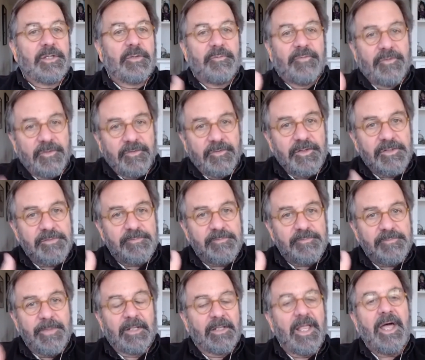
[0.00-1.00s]
There's
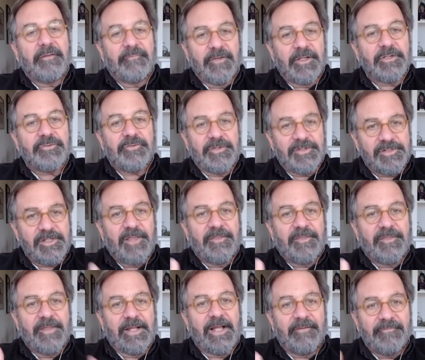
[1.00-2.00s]
been a lot of interest. I
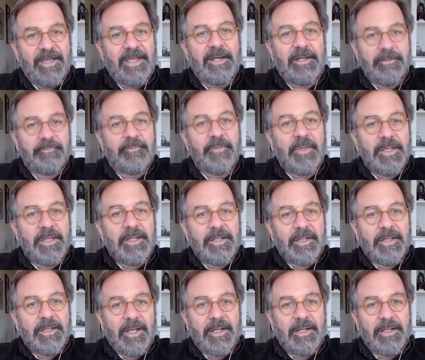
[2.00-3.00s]
think I've had
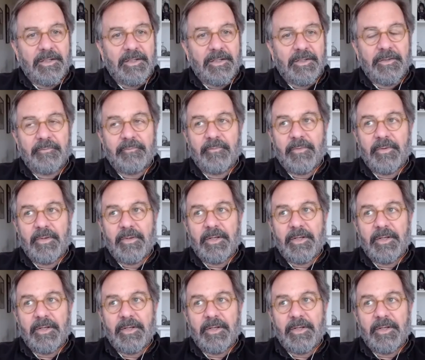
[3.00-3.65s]
um,